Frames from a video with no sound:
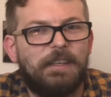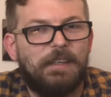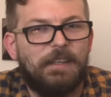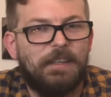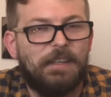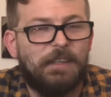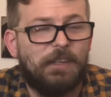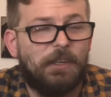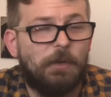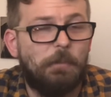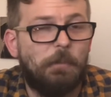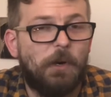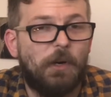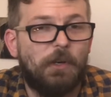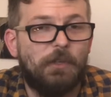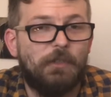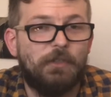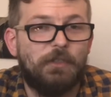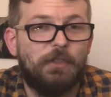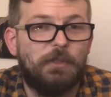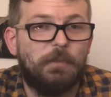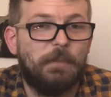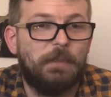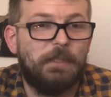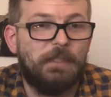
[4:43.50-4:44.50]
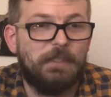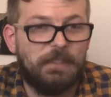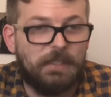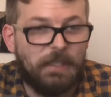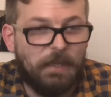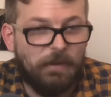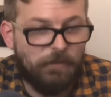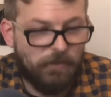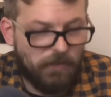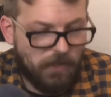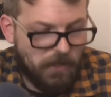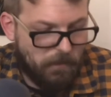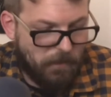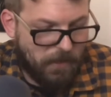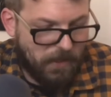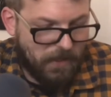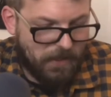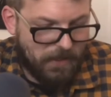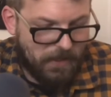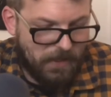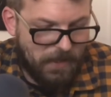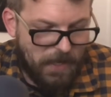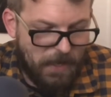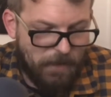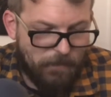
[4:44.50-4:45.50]
Kamaru Usman is definitely
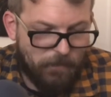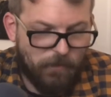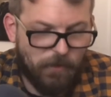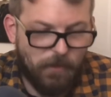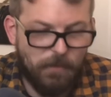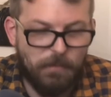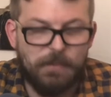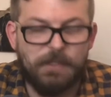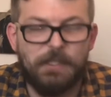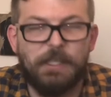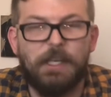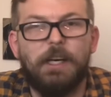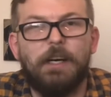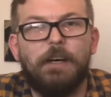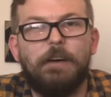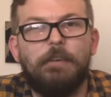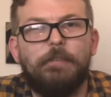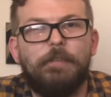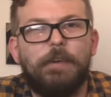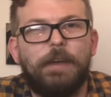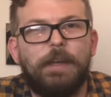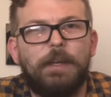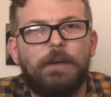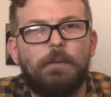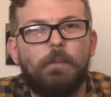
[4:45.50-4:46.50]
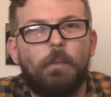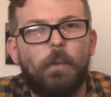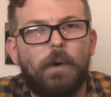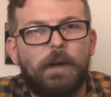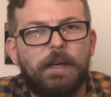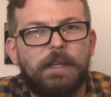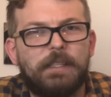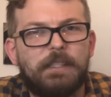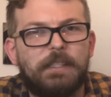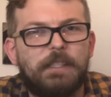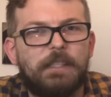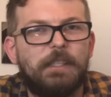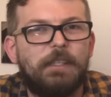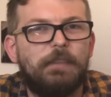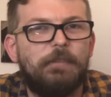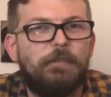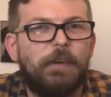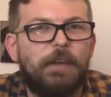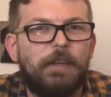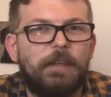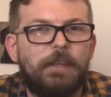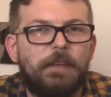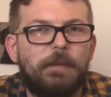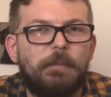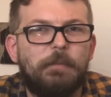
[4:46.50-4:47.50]
making a name for himself and wanting to
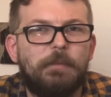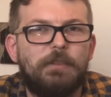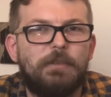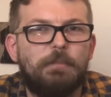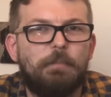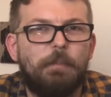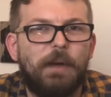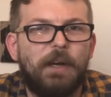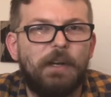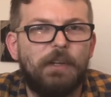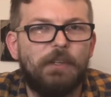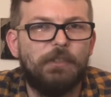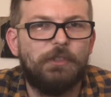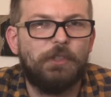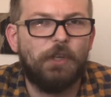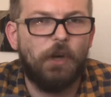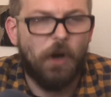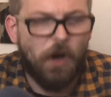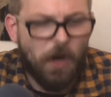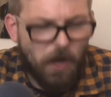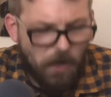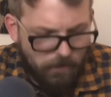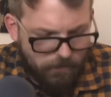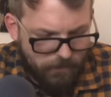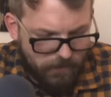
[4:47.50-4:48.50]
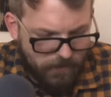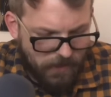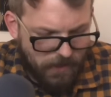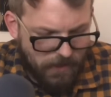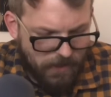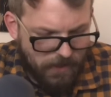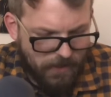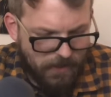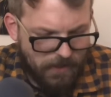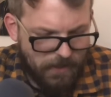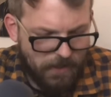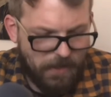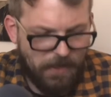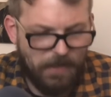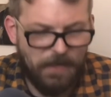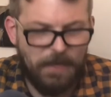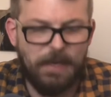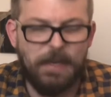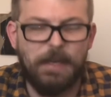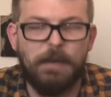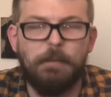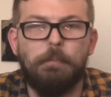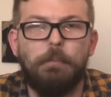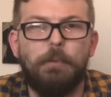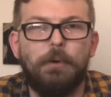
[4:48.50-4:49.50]
defend his belt often
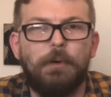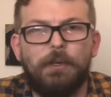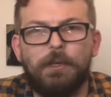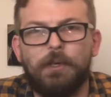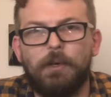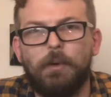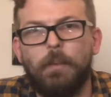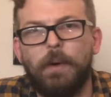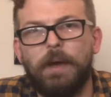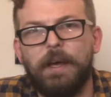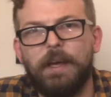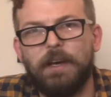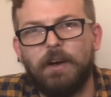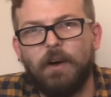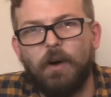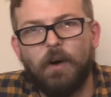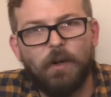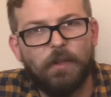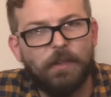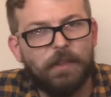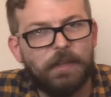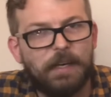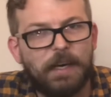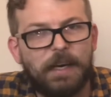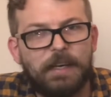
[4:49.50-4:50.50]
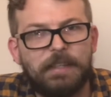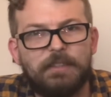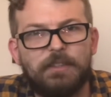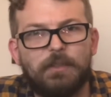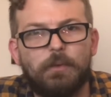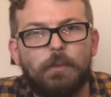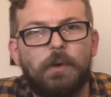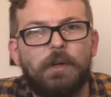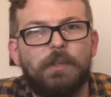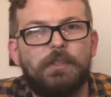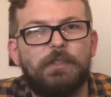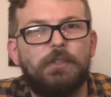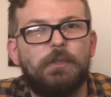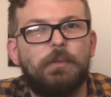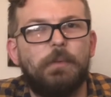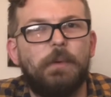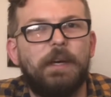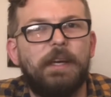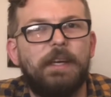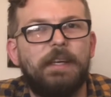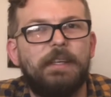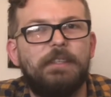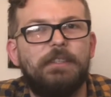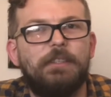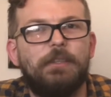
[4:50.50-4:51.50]
and putting away all the guys at
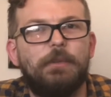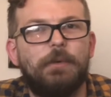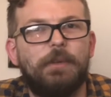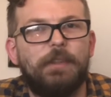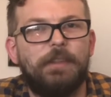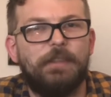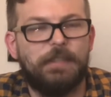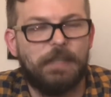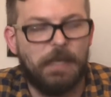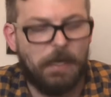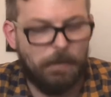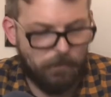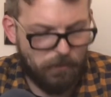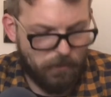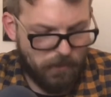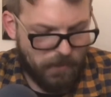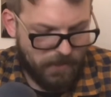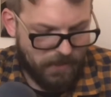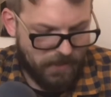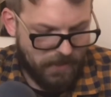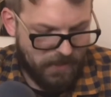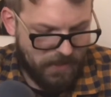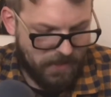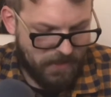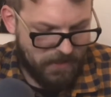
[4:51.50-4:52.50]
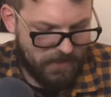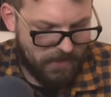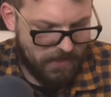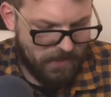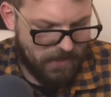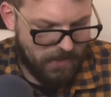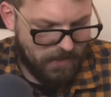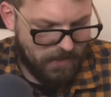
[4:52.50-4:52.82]
welterweight who were the top-ranked guys.